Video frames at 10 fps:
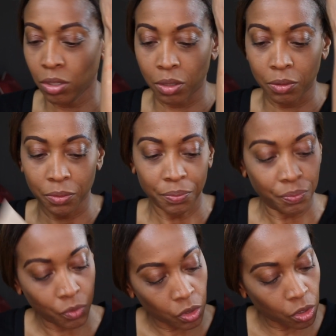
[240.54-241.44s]
you know,
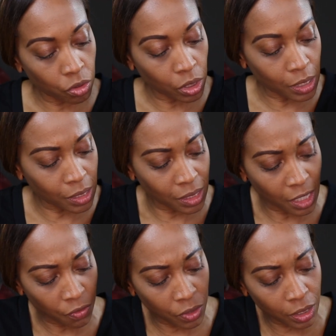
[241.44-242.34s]
it's
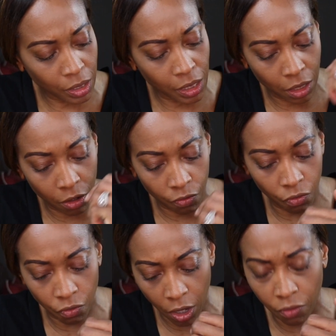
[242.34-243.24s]
definitely a
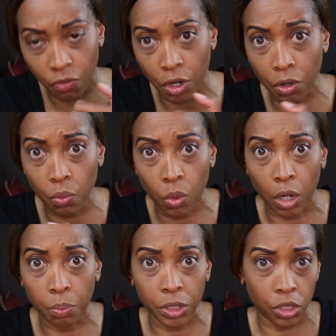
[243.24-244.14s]
very
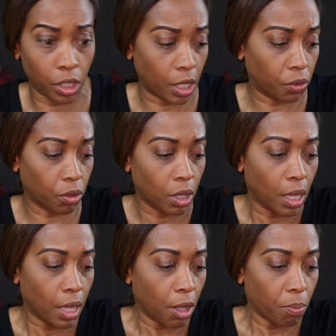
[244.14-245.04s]
well put together
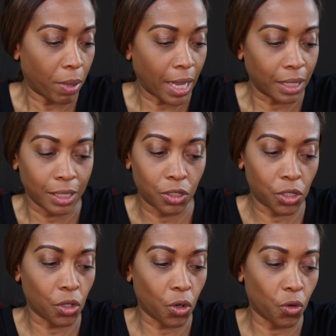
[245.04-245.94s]
palette.
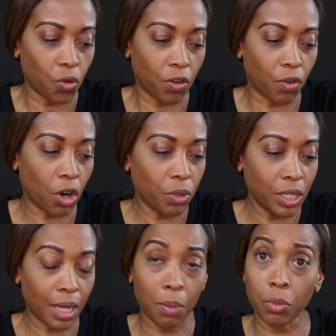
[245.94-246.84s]
So I've already
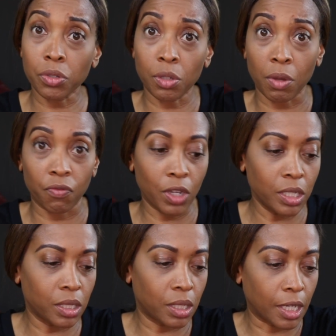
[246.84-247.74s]
got most of my
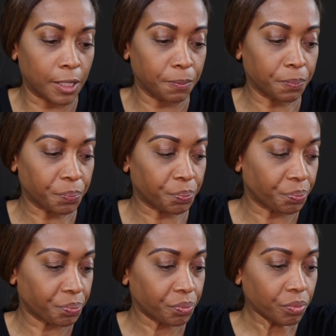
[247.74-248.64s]
face done.
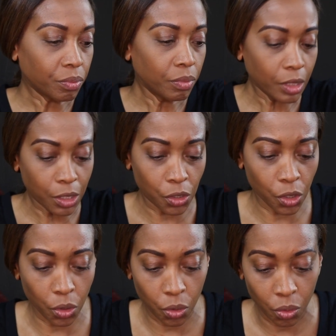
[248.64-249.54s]

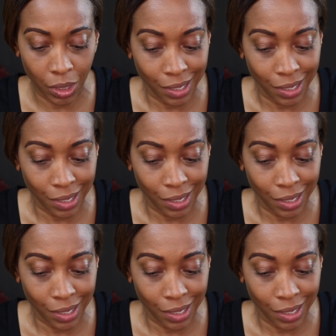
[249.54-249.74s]
So